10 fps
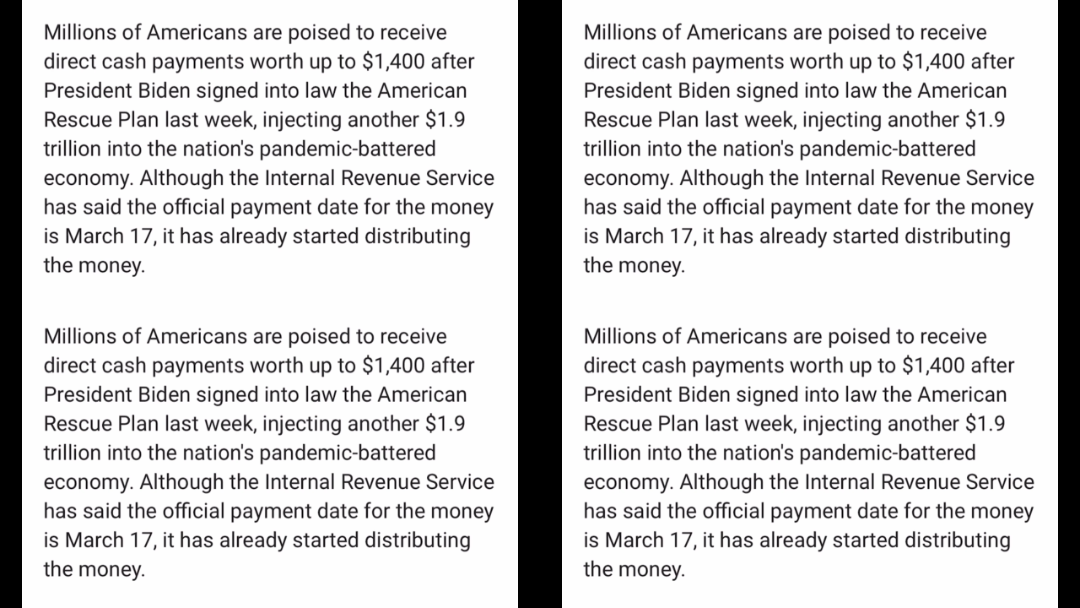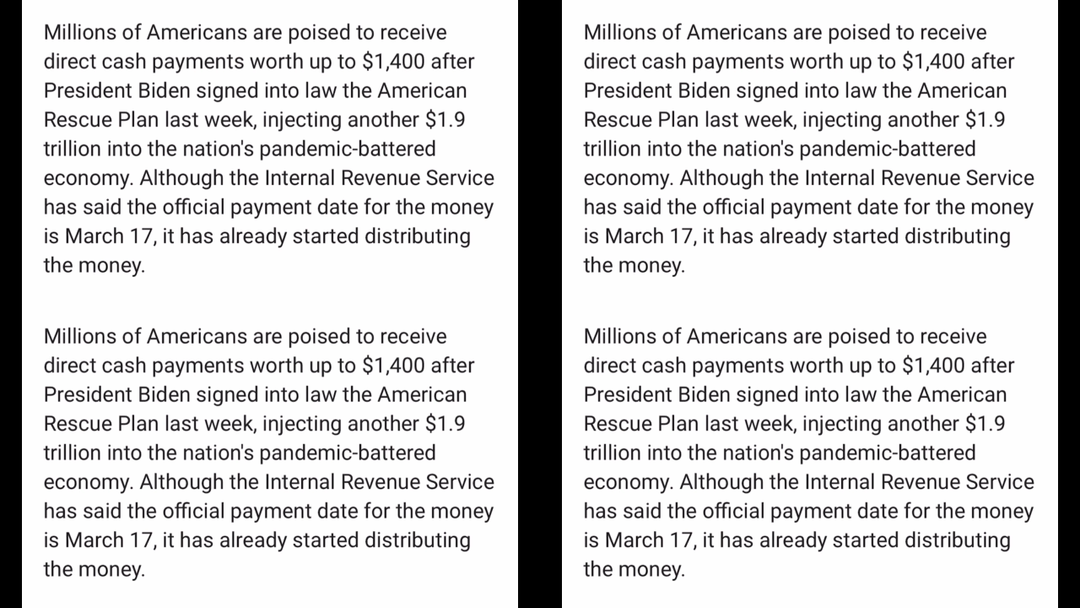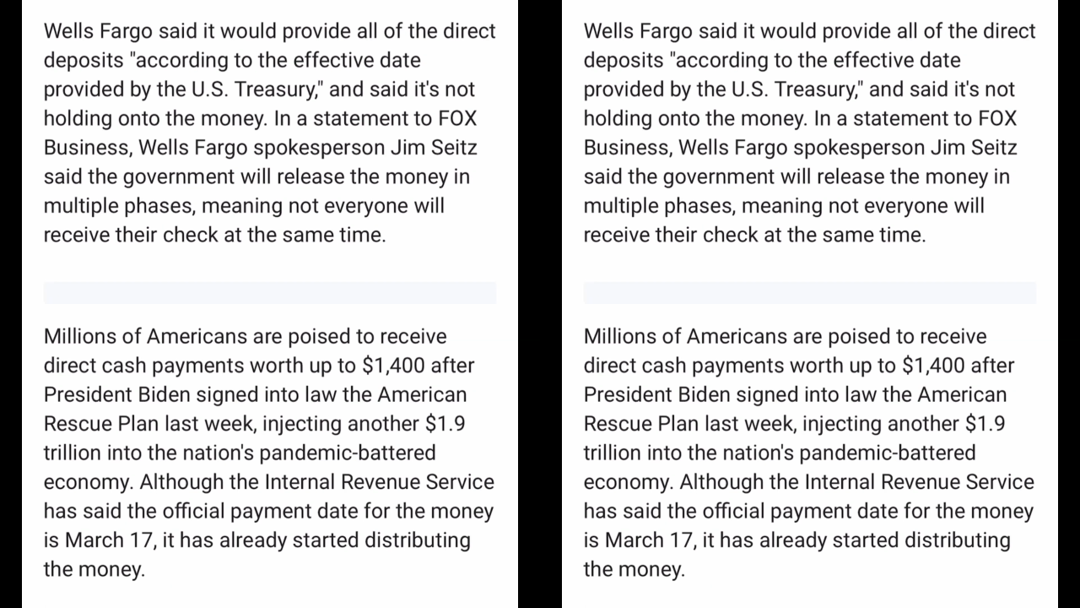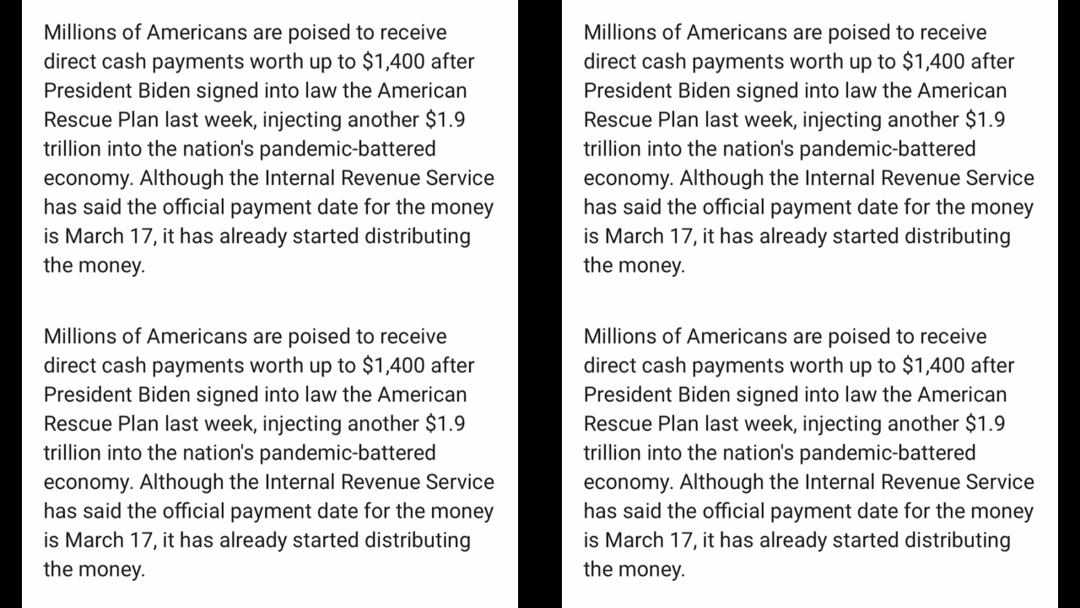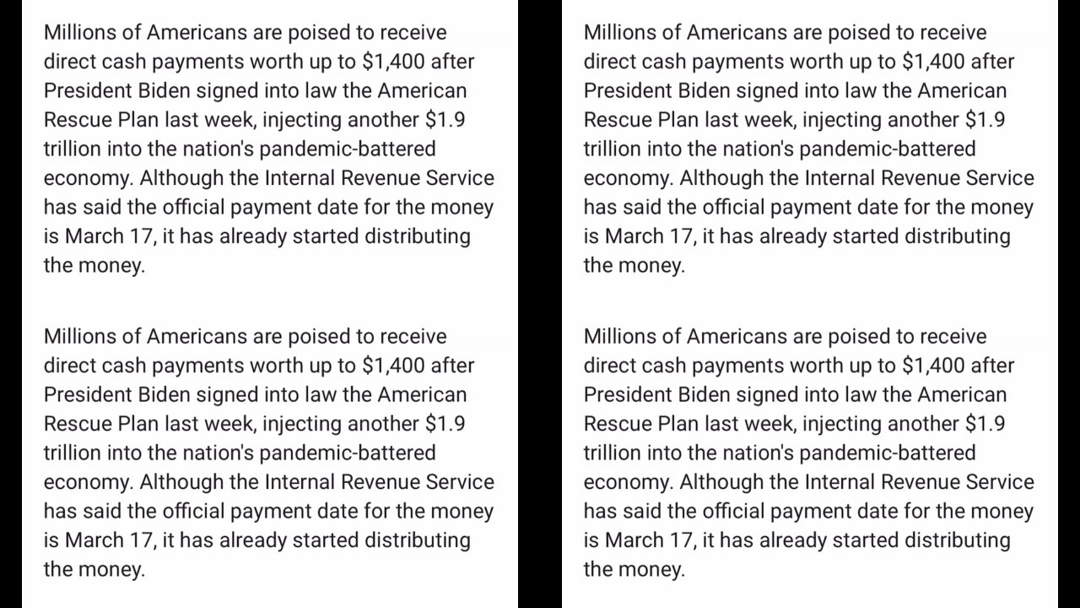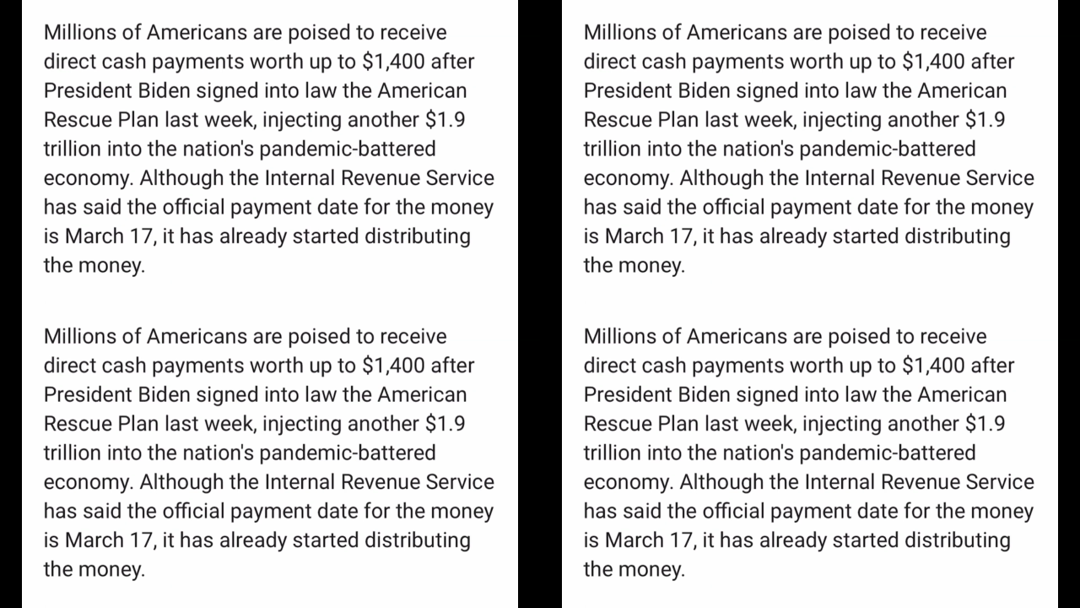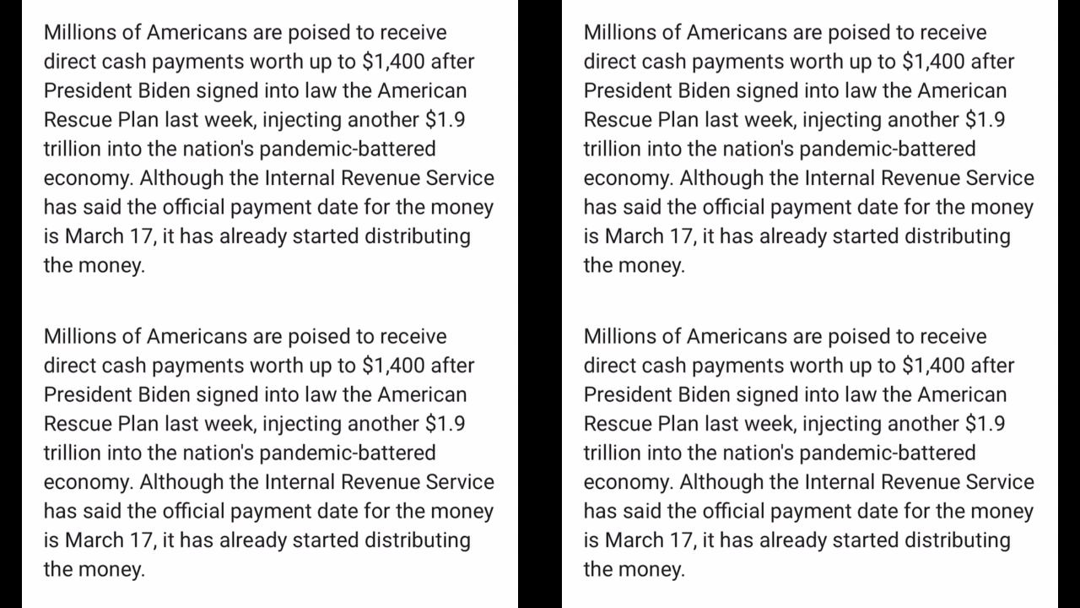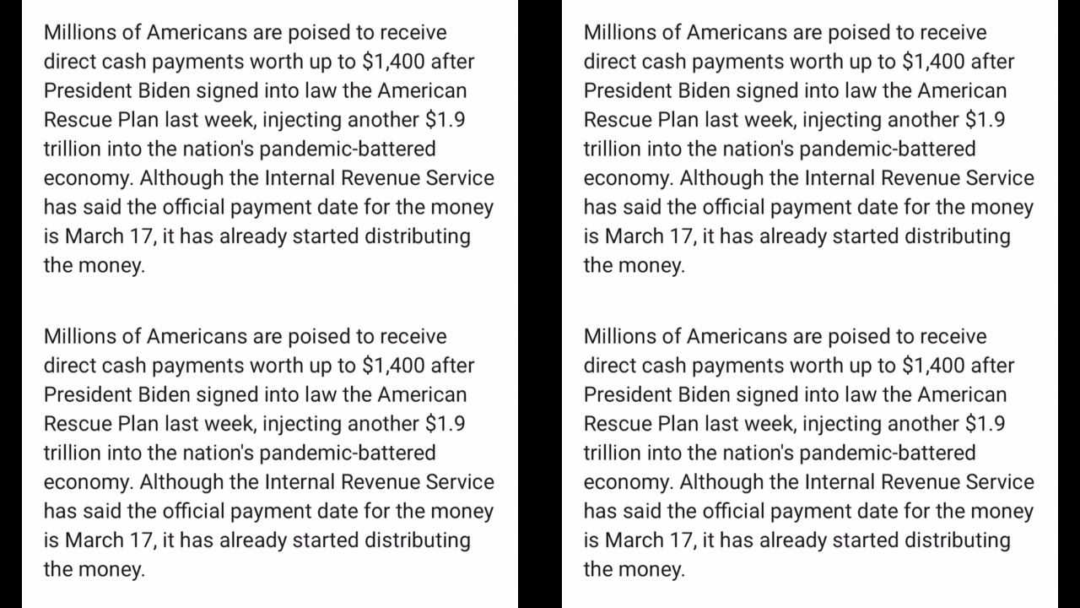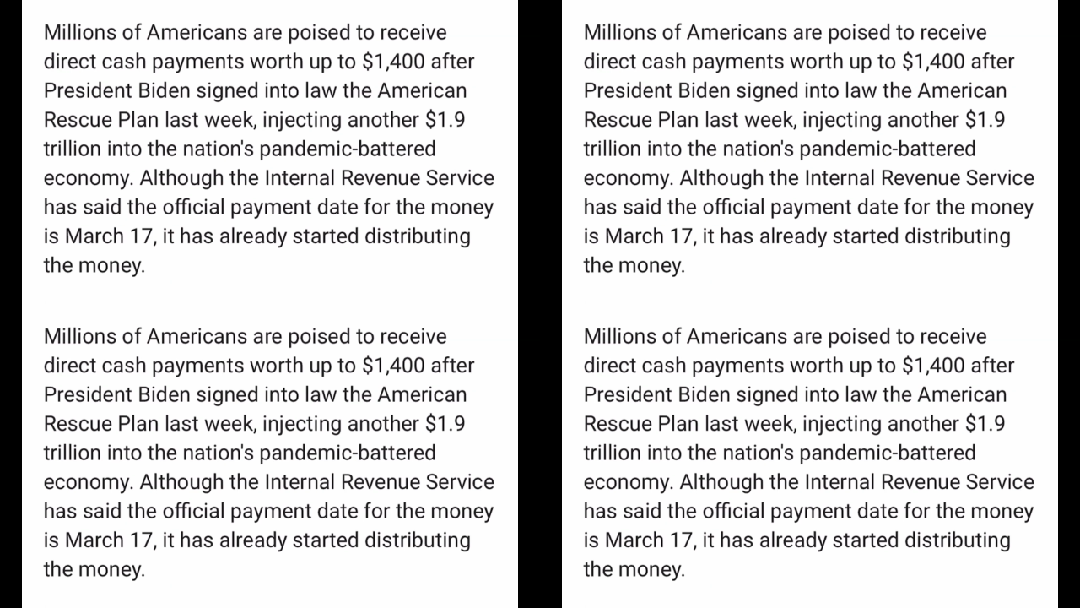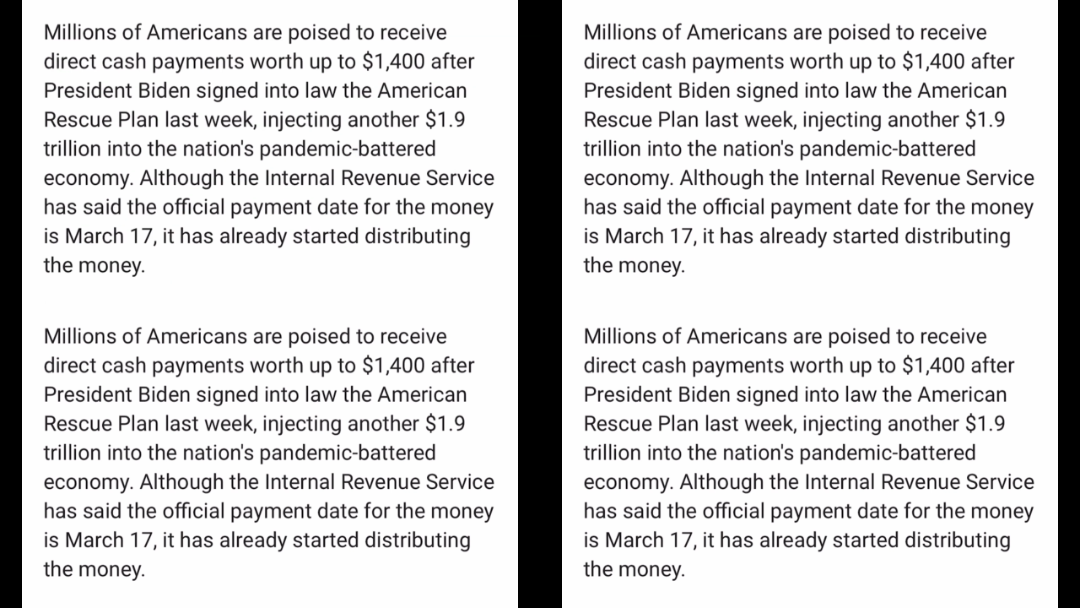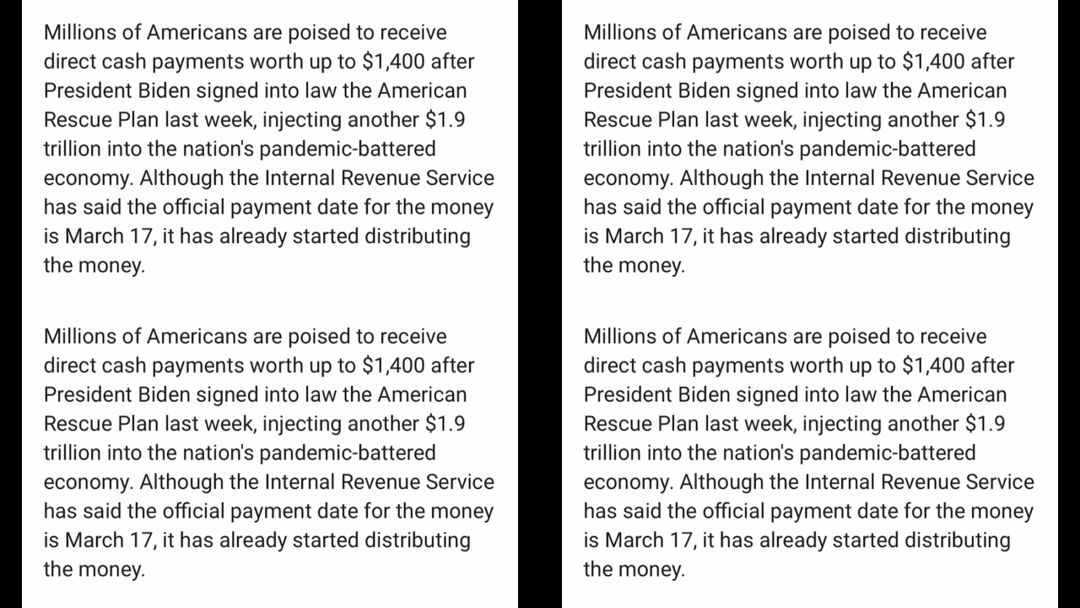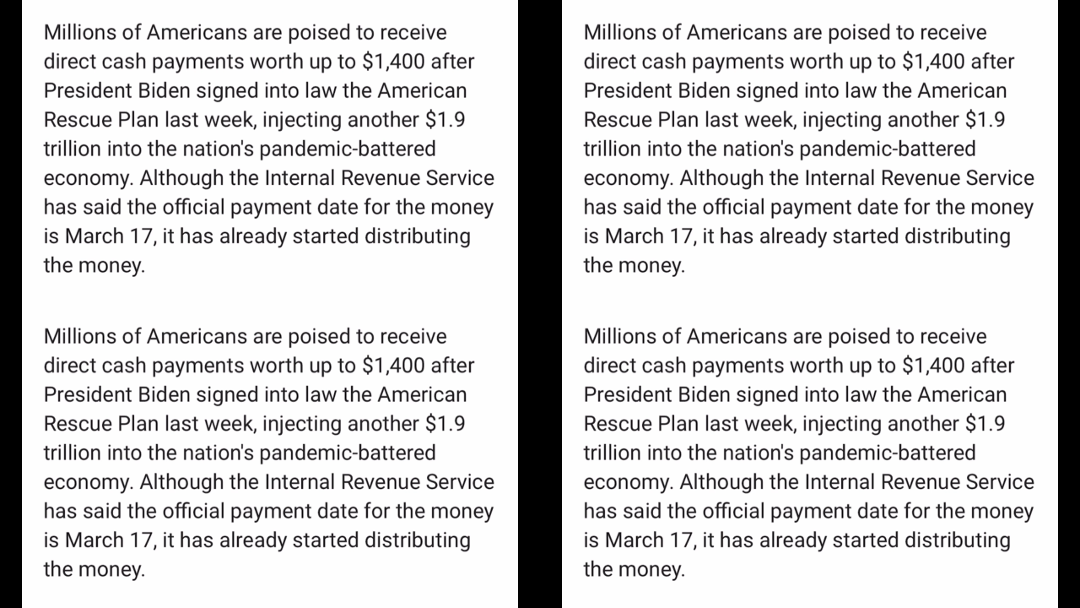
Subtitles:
Nobody's mouth can be seen.